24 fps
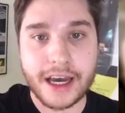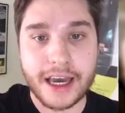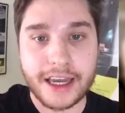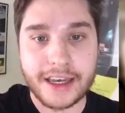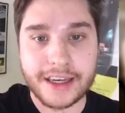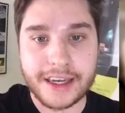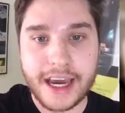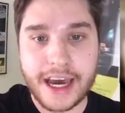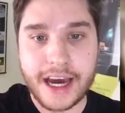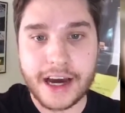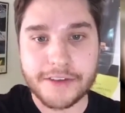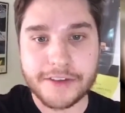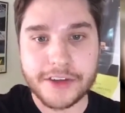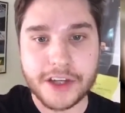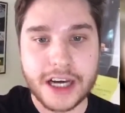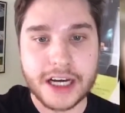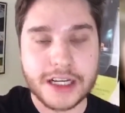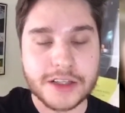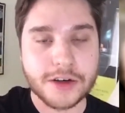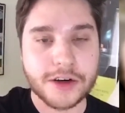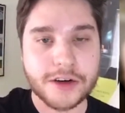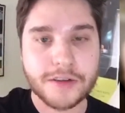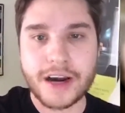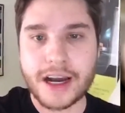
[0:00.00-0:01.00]
And if you
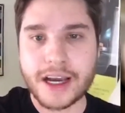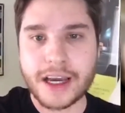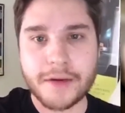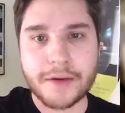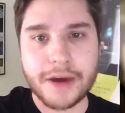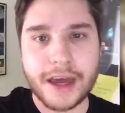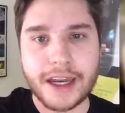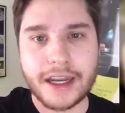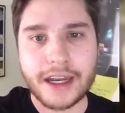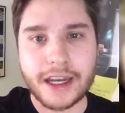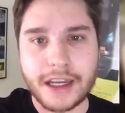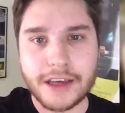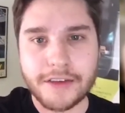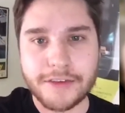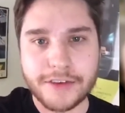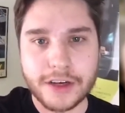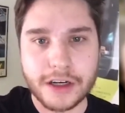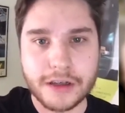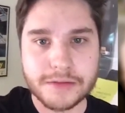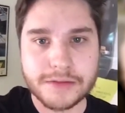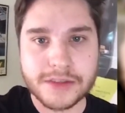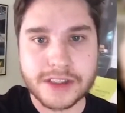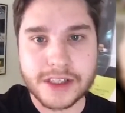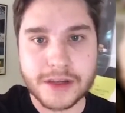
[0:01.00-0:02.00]
guys want to recommend any
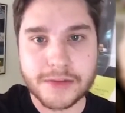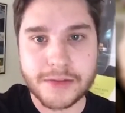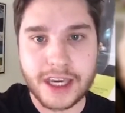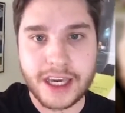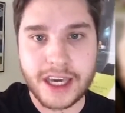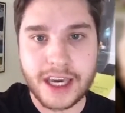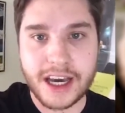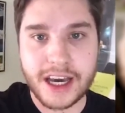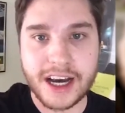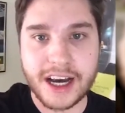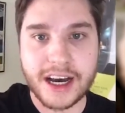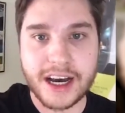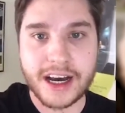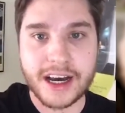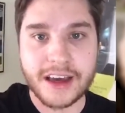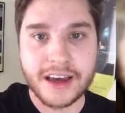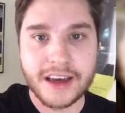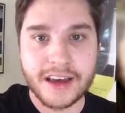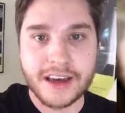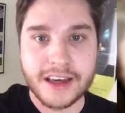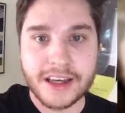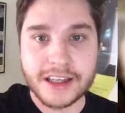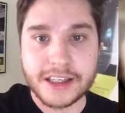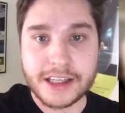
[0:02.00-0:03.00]
films to me,
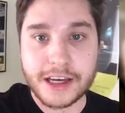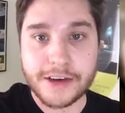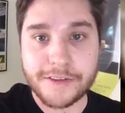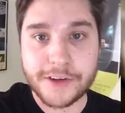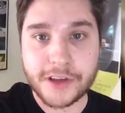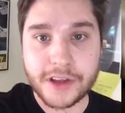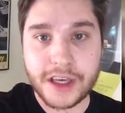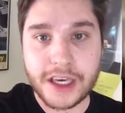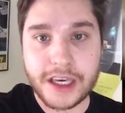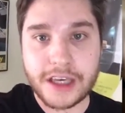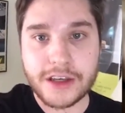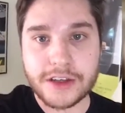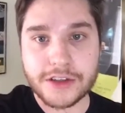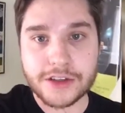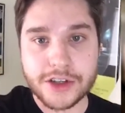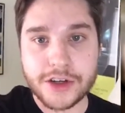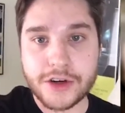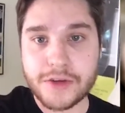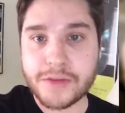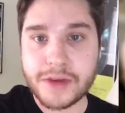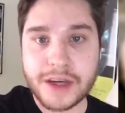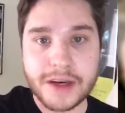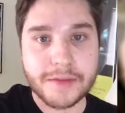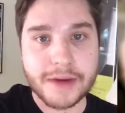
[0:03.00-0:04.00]
definitely
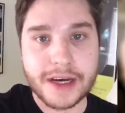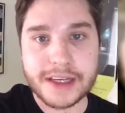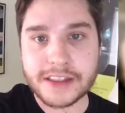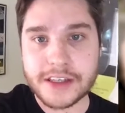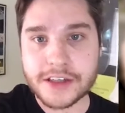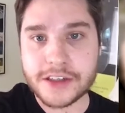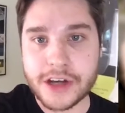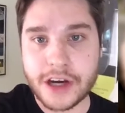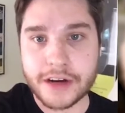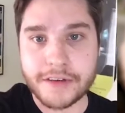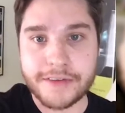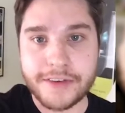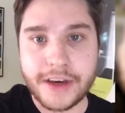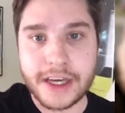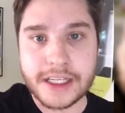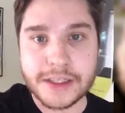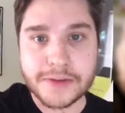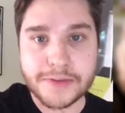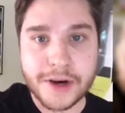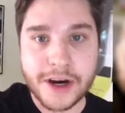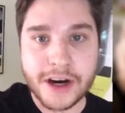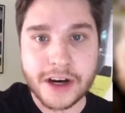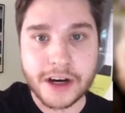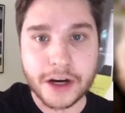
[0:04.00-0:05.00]
shoot me a message on
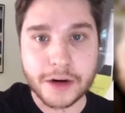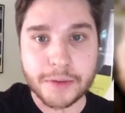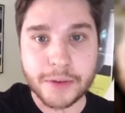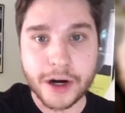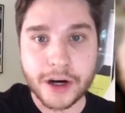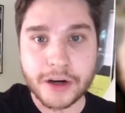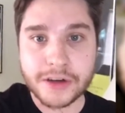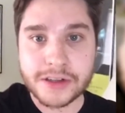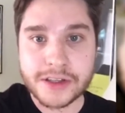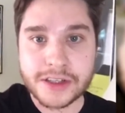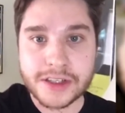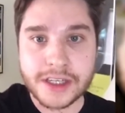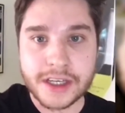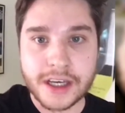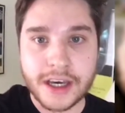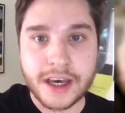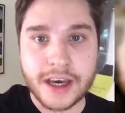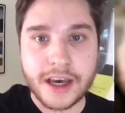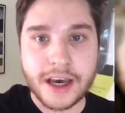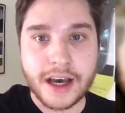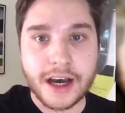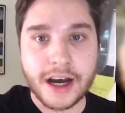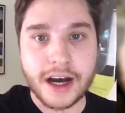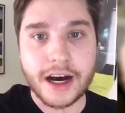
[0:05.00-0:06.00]
Facebook or post
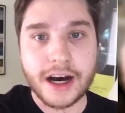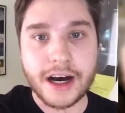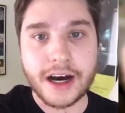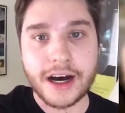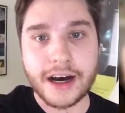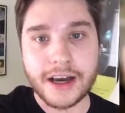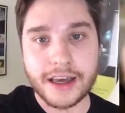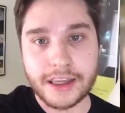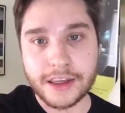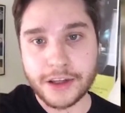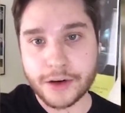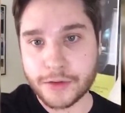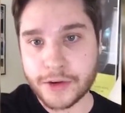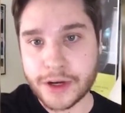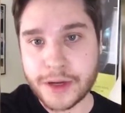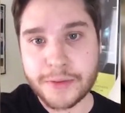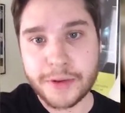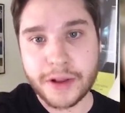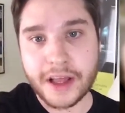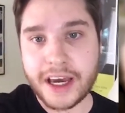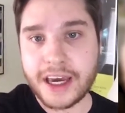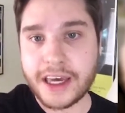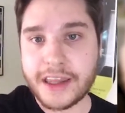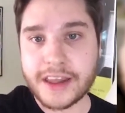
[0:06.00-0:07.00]
in the
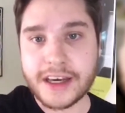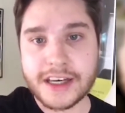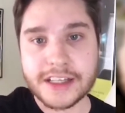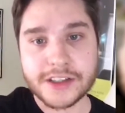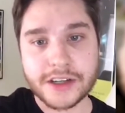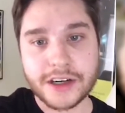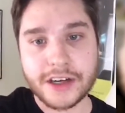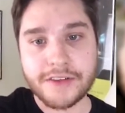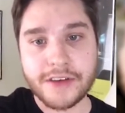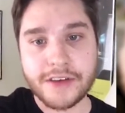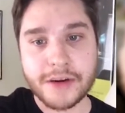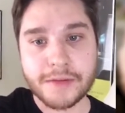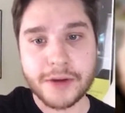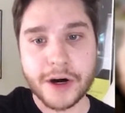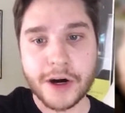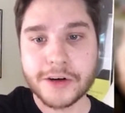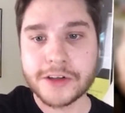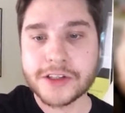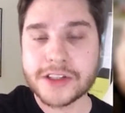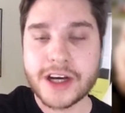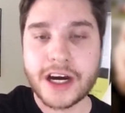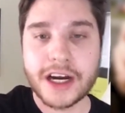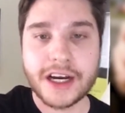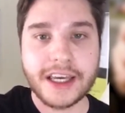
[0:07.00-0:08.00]
replay of this, or even
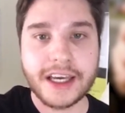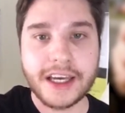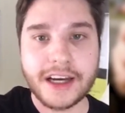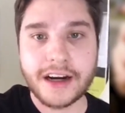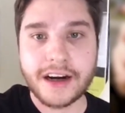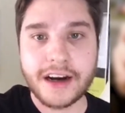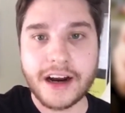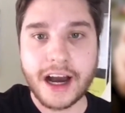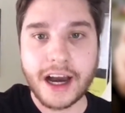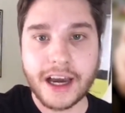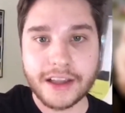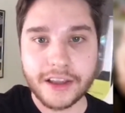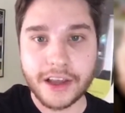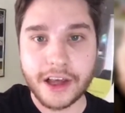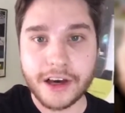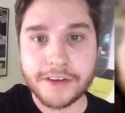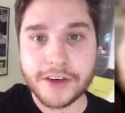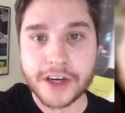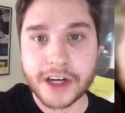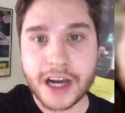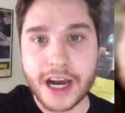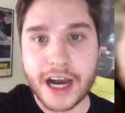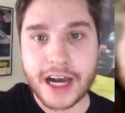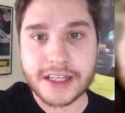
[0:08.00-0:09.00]
post on here. I
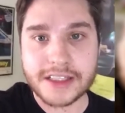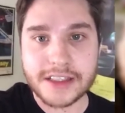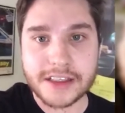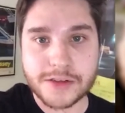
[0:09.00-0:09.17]
love your